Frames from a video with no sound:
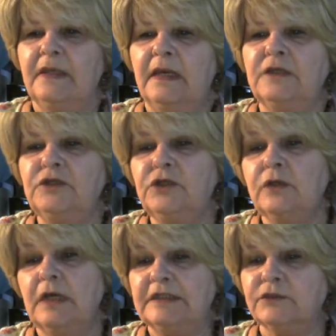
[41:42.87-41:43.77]

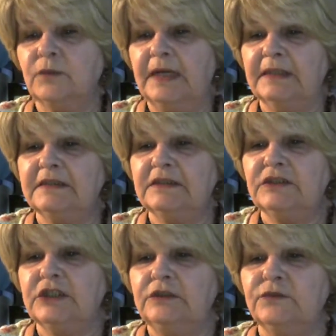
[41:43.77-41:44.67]
And Swag says
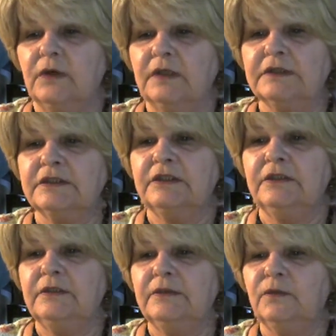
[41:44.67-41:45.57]
she draws
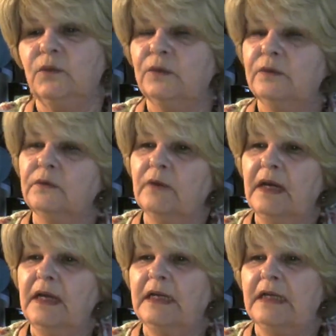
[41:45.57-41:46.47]
too. Well,
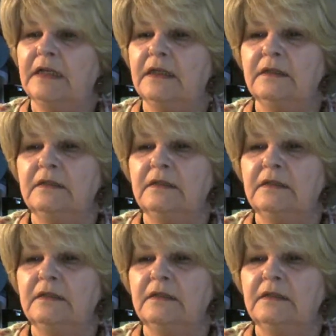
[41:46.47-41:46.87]
great.